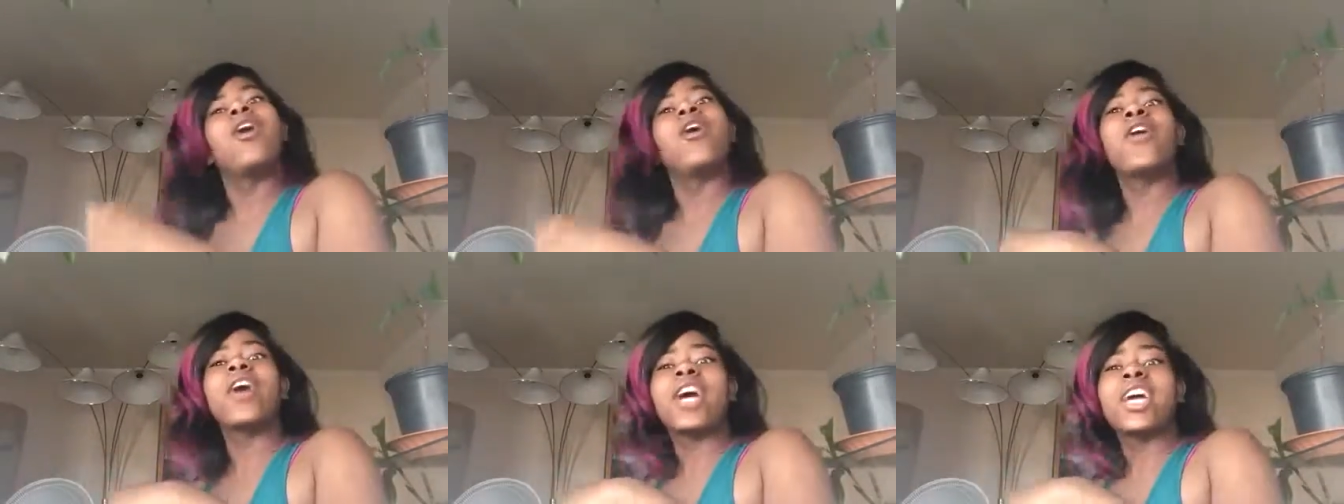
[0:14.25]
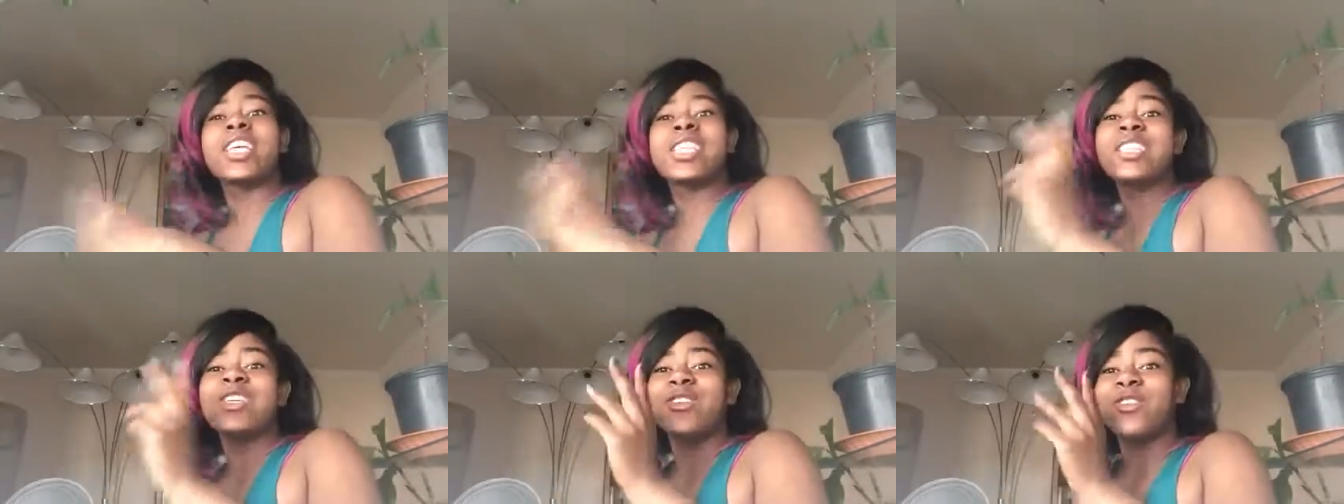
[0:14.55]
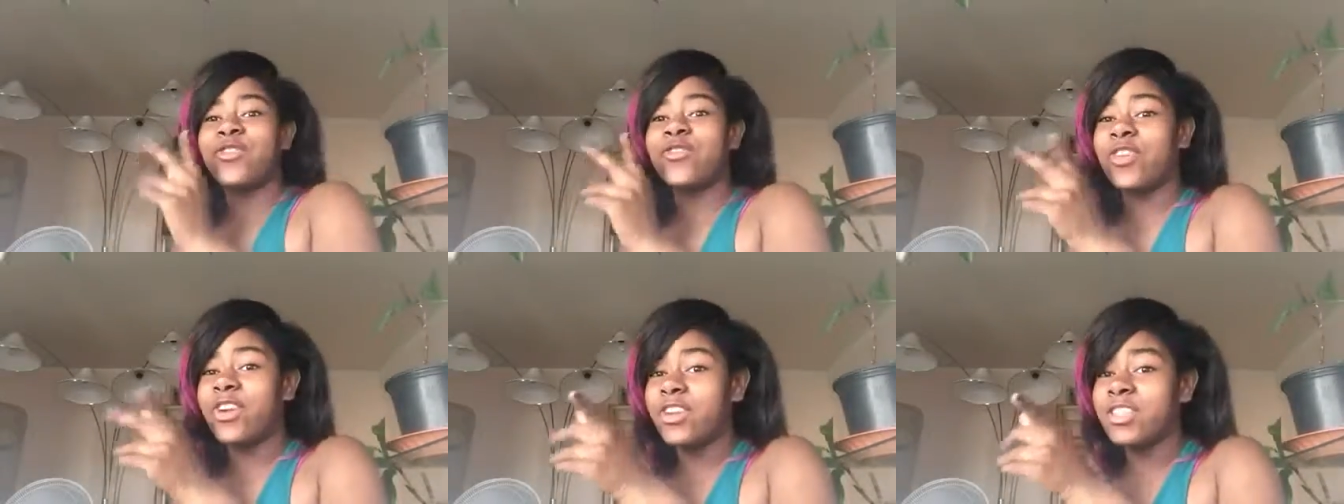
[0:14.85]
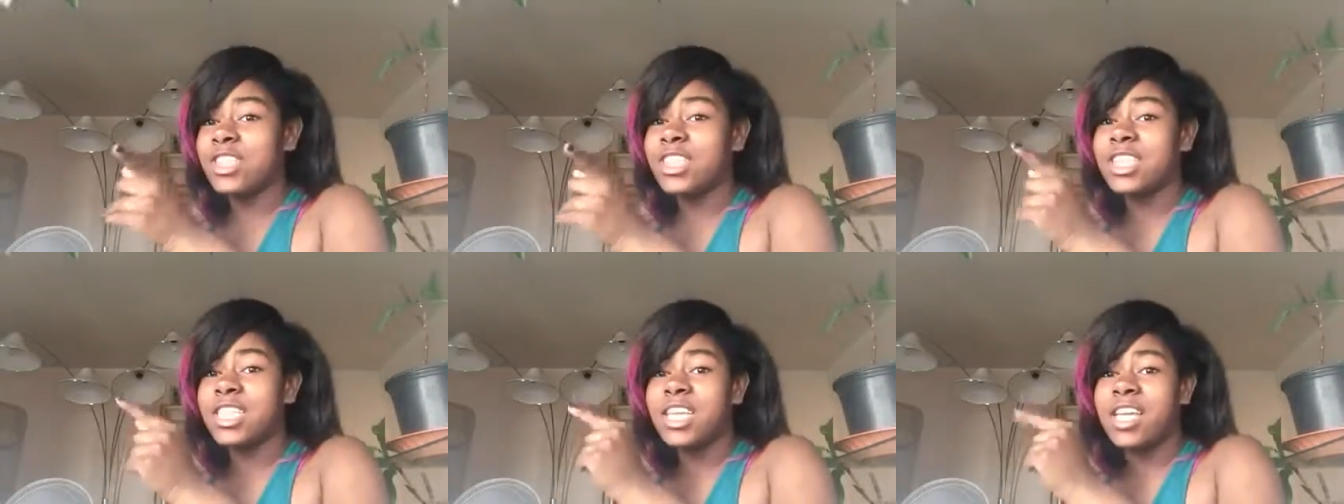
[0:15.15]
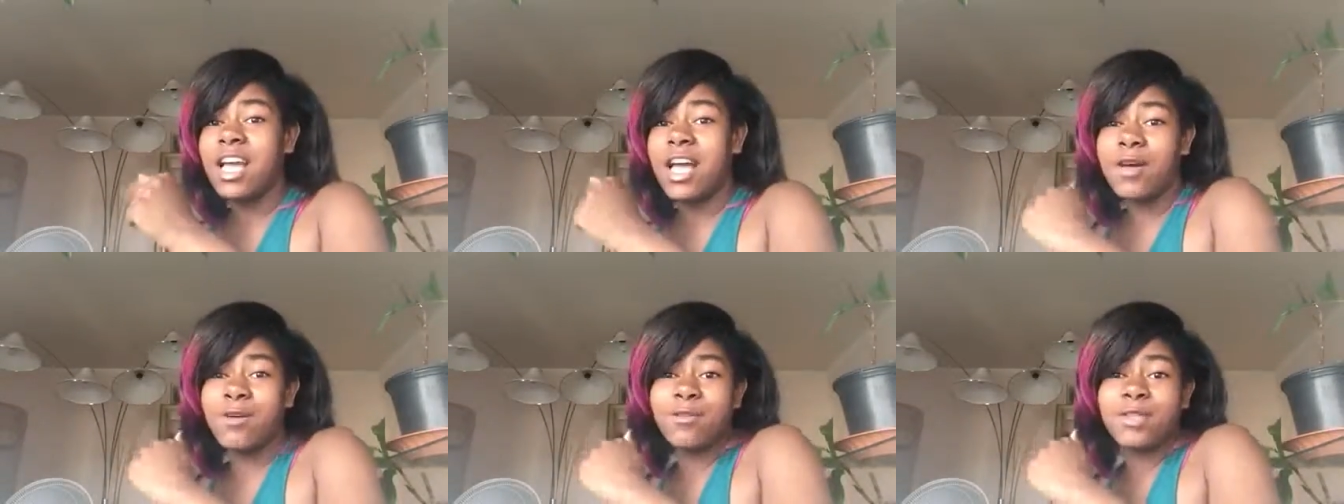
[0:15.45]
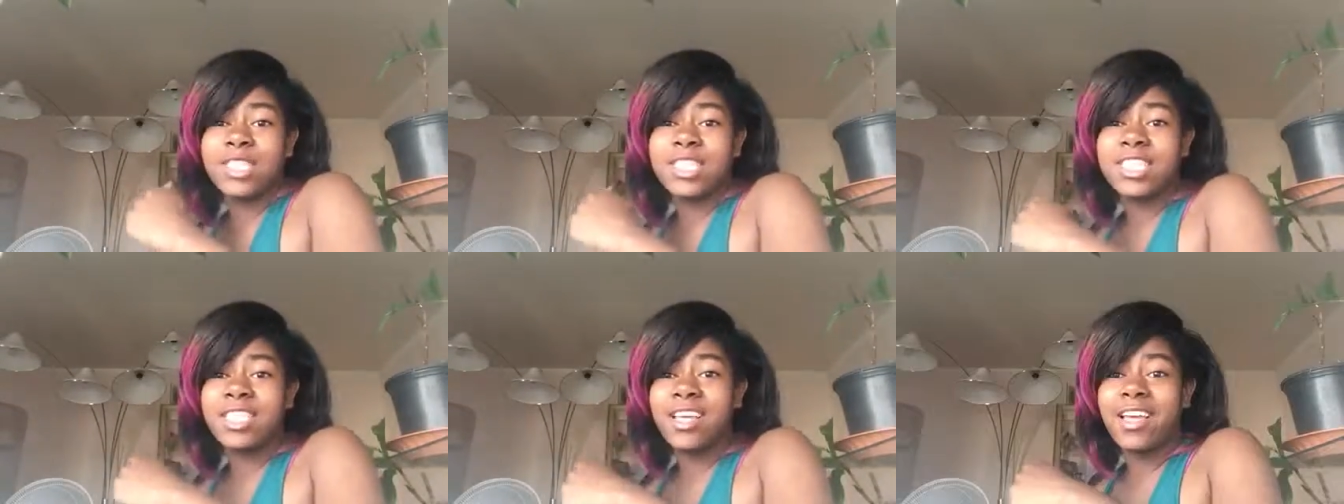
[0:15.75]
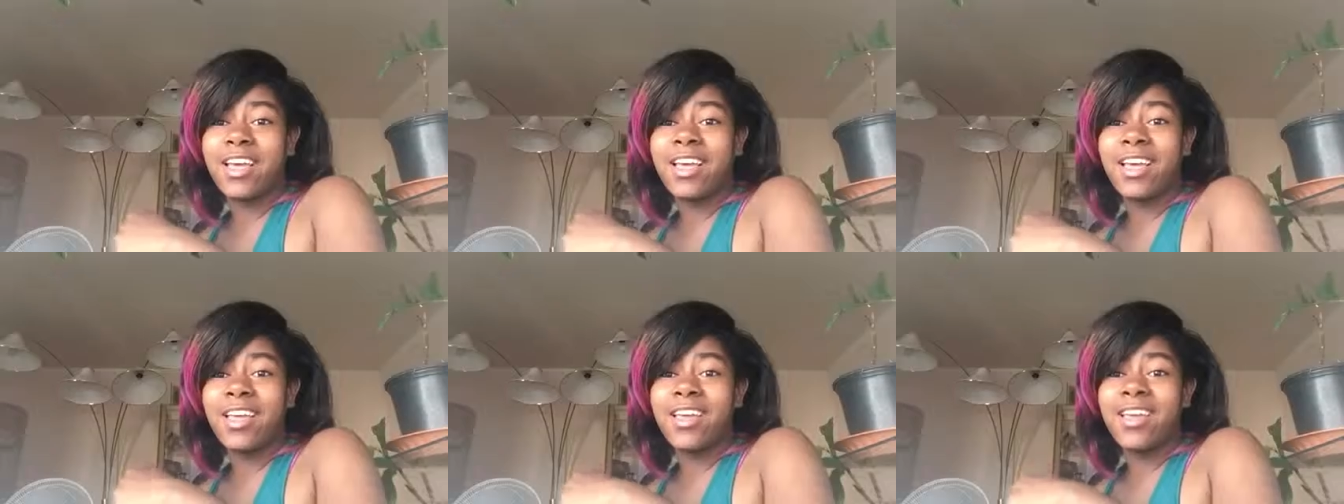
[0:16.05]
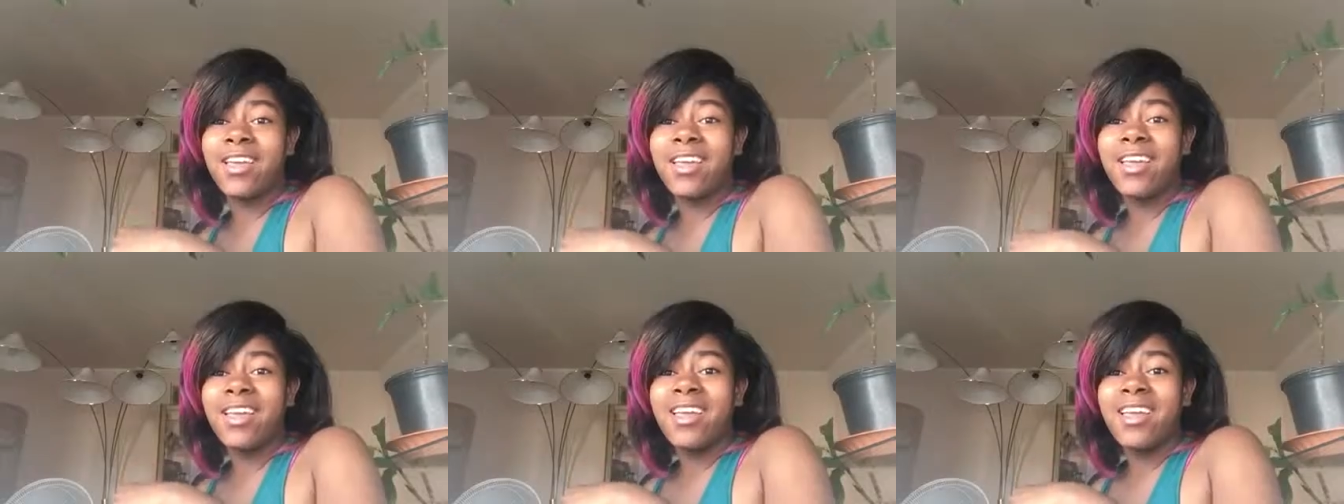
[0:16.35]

okay so first thing i would say